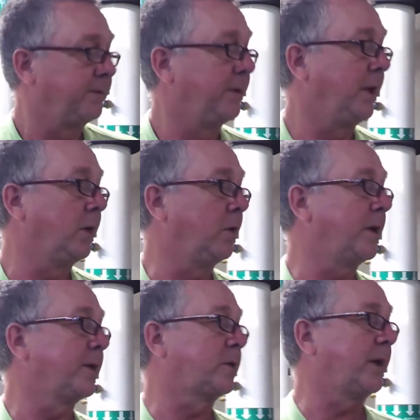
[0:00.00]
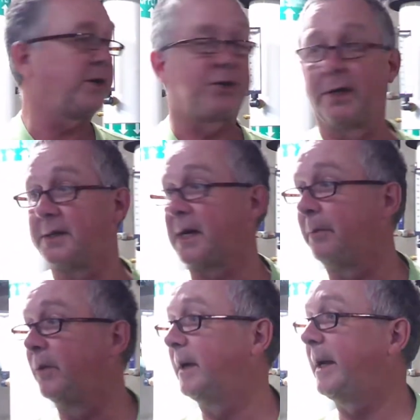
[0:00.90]
No other questions.
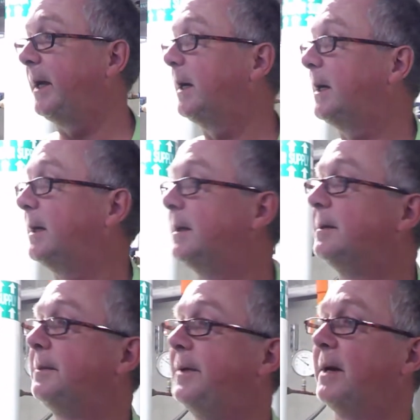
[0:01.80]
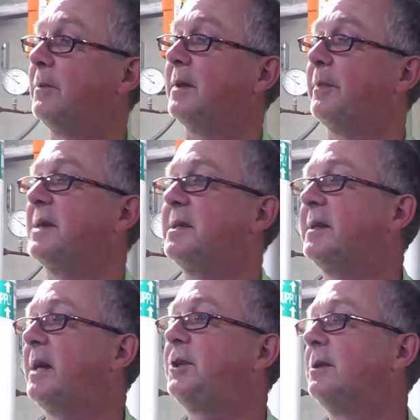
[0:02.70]
I'm really done with the
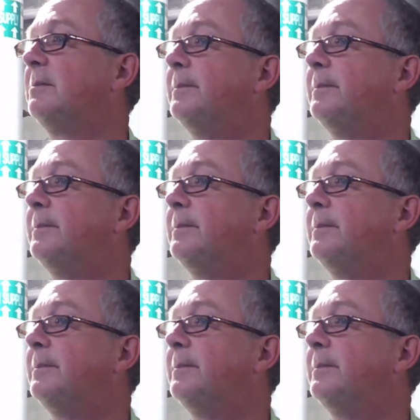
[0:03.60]
presentation.